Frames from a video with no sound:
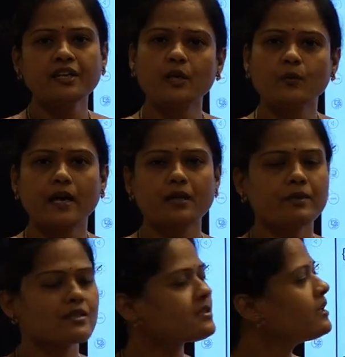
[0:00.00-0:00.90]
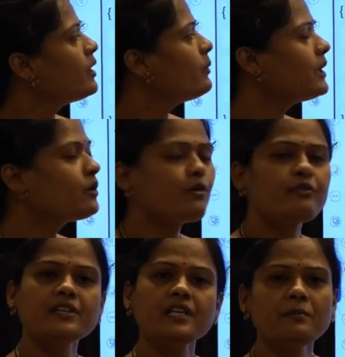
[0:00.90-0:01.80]
requirements. We'll go
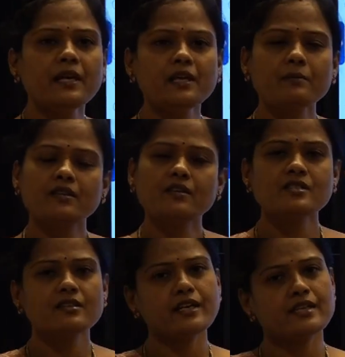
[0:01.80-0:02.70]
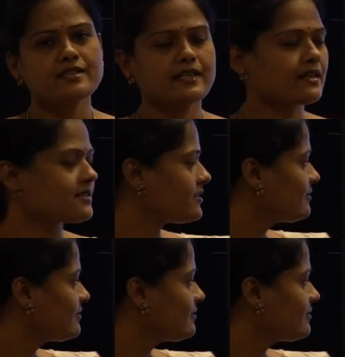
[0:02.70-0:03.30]
for the remaining methods in the next class.